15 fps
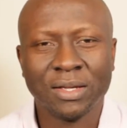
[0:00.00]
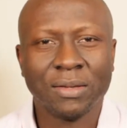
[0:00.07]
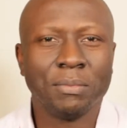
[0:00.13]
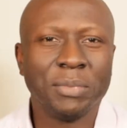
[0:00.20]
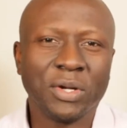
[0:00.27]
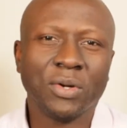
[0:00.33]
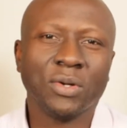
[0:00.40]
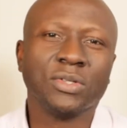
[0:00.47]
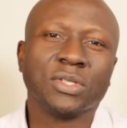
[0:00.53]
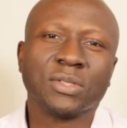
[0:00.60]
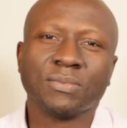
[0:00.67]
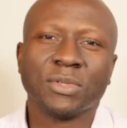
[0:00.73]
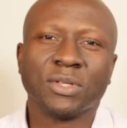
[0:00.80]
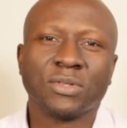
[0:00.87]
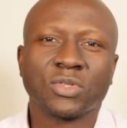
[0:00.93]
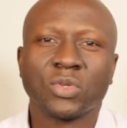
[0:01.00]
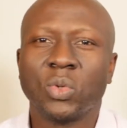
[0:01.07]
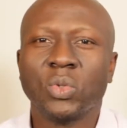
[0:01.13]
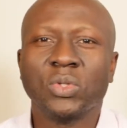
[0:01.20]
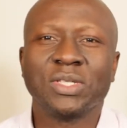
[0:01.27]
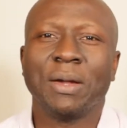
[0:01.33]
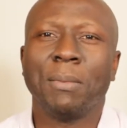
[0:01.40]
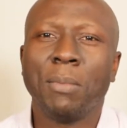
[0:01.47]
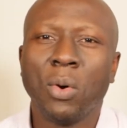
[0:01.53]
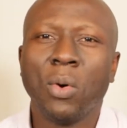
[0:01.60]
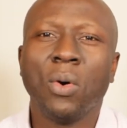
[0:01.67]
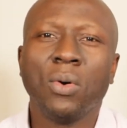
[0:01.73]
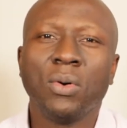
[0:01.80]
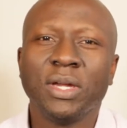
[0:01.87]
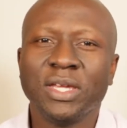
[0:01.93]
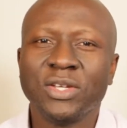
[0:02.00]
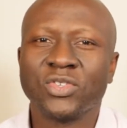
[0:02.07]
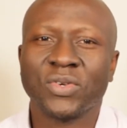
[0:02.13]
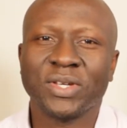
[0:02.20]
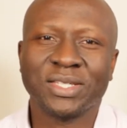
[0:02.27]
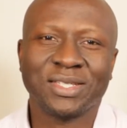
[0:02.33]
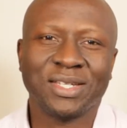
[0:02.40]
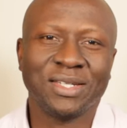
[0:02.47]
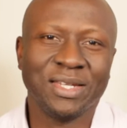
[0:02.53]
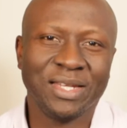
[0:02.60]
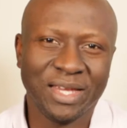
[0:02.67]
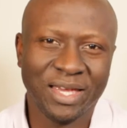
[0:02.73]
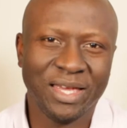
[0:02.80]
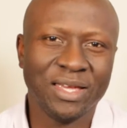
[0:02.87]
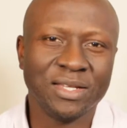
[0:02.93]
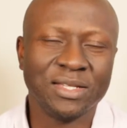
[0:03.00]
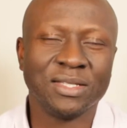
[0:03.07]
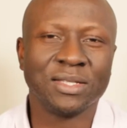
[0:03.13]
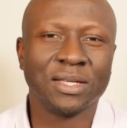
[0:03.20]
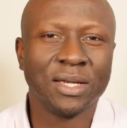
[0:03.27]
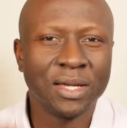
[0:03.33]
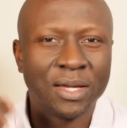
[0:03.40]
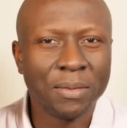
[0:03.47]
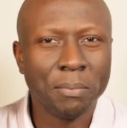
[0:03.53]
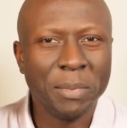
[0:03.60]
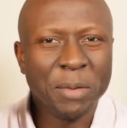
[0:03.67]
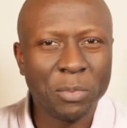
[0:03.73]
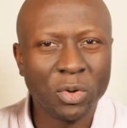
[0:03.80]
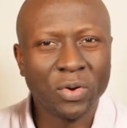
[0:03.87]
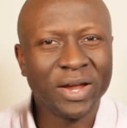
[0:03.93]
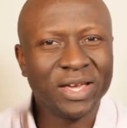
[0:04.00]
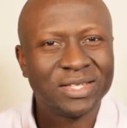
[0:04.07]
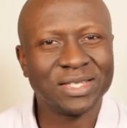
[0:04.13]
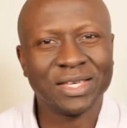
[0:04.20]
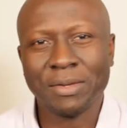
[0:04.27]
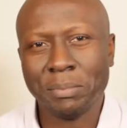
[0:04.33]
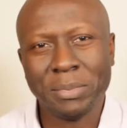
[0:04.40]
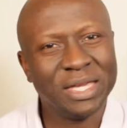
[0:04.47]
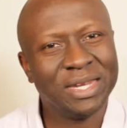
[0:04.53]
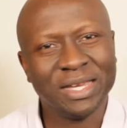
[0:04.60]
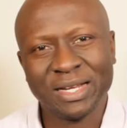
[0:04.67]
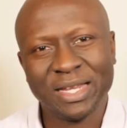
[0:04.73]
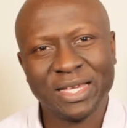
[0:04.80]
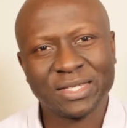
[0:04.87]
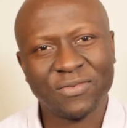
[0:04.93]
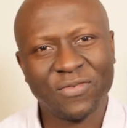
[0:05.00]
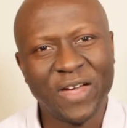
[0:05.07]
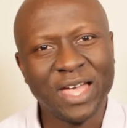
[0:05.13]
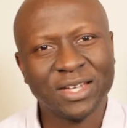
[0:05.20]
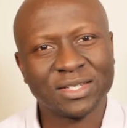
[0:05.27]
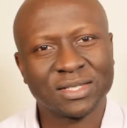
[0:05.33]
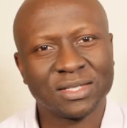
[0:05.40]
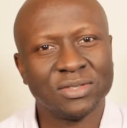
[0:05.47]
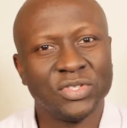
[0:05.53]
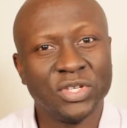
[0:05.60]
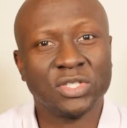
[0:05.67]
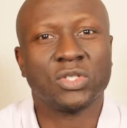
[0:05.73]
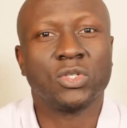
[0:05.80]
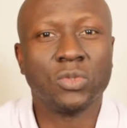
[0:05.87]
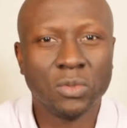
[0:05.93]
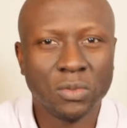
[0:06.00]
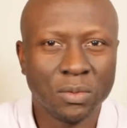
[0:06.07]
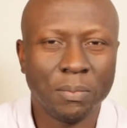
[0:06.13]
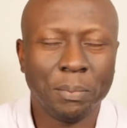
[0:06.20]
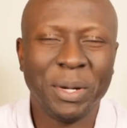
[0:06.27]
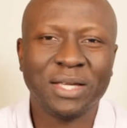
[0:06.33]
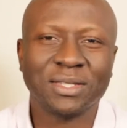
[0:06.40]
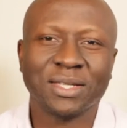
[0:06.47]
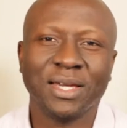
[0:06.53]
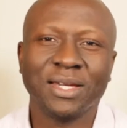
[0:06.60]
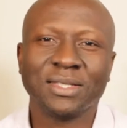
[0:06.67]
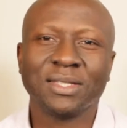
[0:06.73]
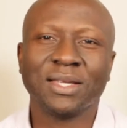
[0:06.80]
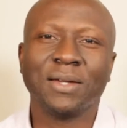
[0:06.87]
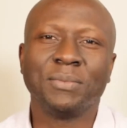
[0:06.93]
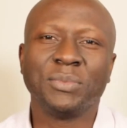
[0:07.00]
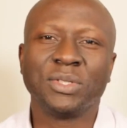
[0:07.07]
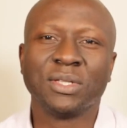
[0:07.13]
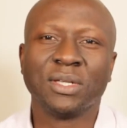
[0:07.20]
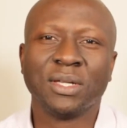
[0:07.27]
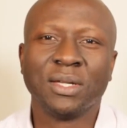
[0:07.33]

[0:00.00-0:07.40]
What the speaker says: because schools are more interested in kids memorizing meaningless facts just to pass exams.